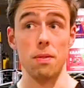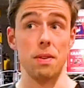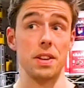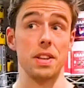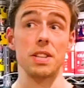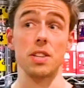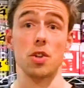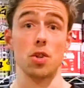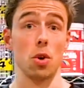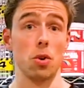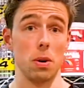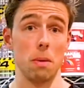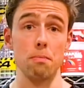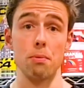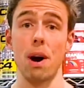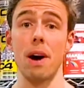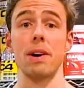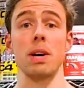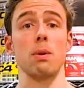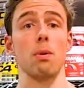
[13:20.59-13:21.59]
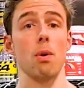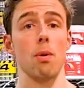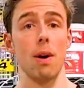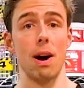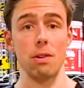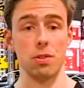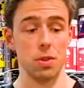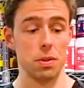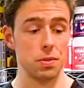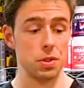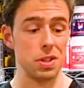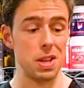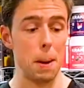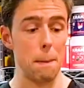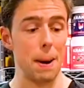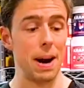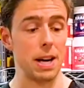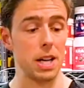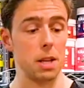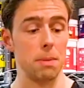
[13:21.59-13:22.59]
I think the chocolate brownie we were out of, so they're
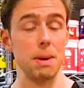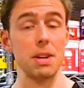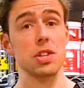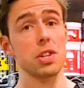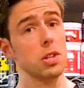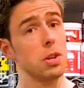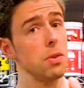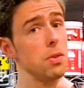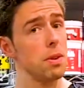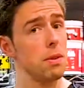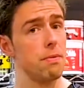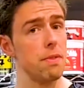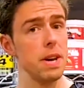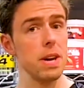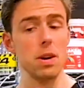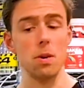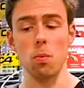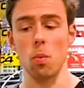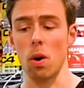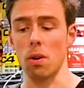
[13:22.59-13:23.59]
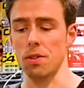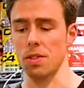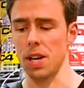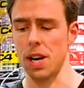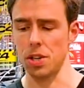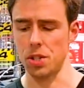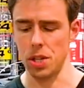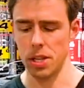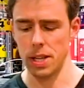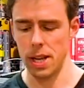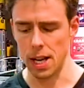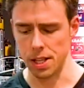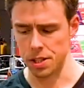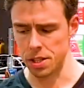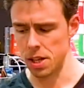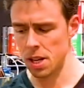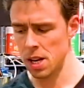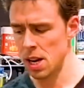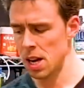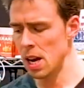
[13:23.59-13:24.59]
back in the mix, including the vegan ones, actually, yes.
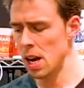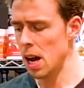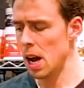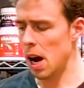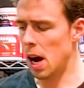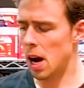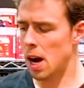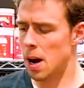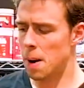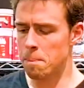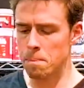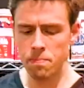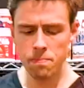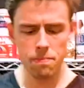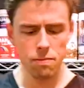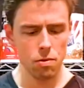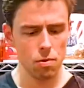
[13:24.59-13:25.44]
Right,